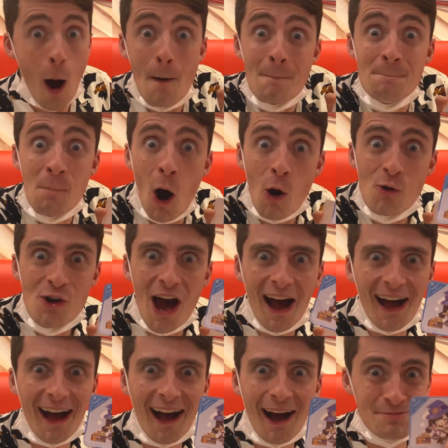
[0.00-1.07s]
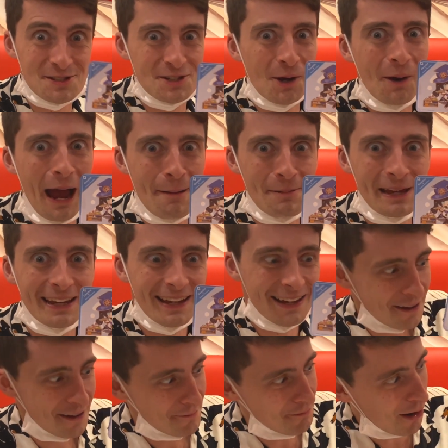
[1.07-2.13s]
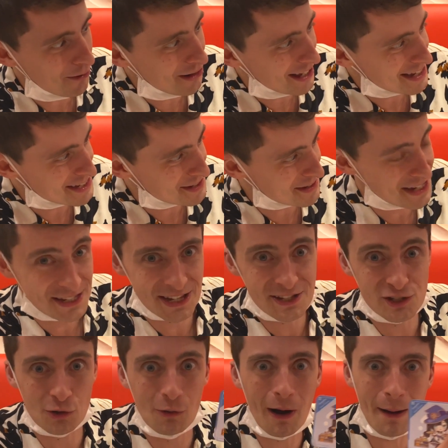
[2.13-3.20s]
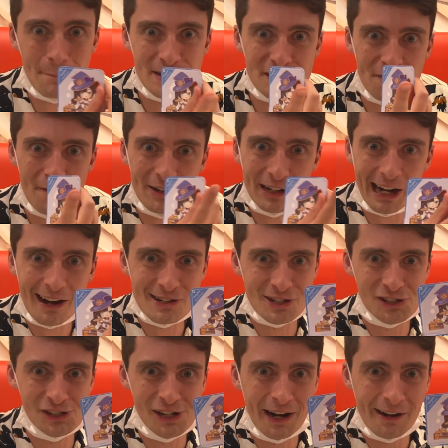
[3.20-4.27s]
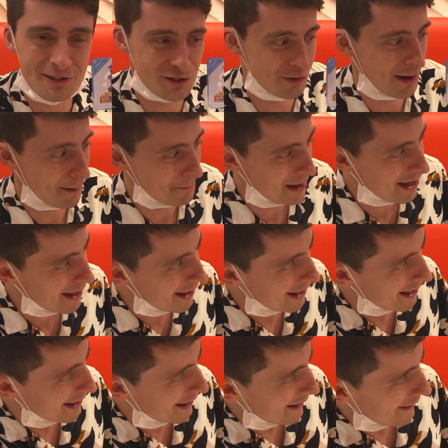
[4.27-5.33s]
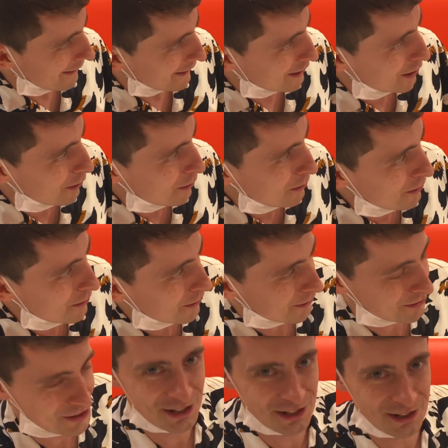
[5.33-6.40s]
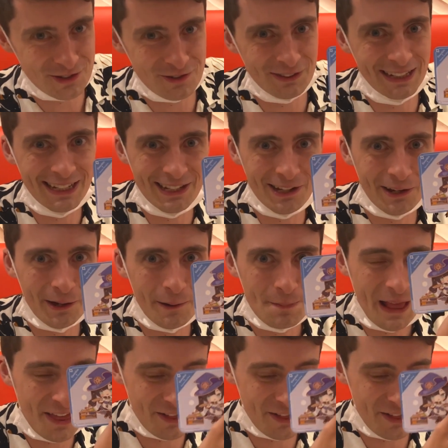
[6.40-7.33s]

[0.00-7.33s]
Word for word: Mona. I'm so happy. Mona is, is, is Taramba's favourite character. Shout out Taramba. Cool. She looks really cute.